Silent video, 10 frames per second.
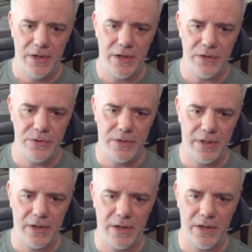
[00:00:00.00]
Now you
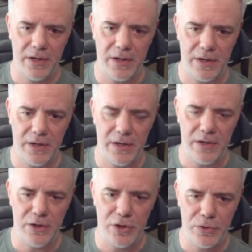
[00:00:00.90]
can
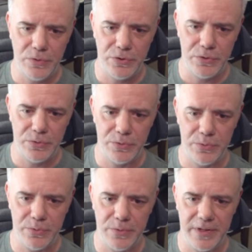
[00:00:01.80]
go
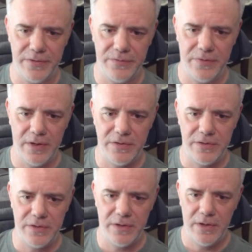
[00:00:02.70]
to the
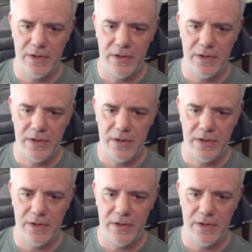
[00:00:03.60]
event